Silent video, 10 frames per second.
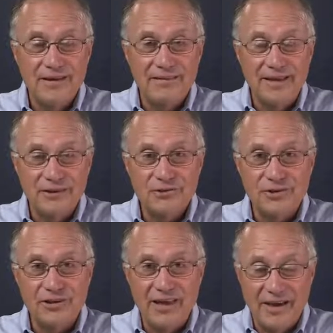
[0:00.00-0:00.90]
The answer
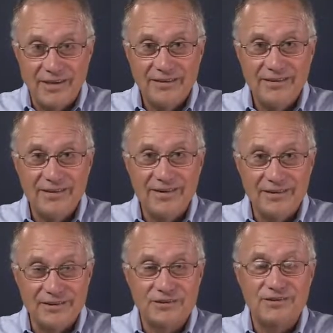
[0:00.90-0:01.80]
to that
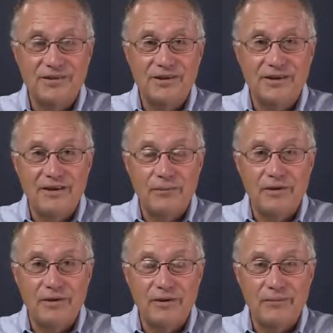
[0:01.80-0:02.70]
is
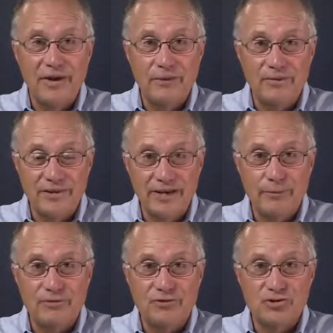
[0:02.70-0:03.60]
a man by the
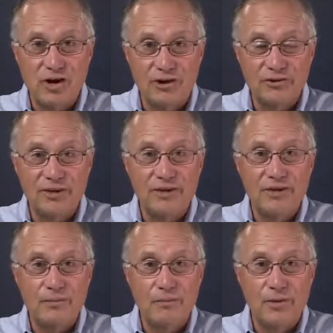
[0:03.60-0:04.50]
name of Charlie
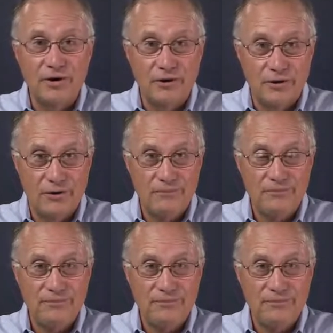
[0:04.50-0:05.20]
Munger.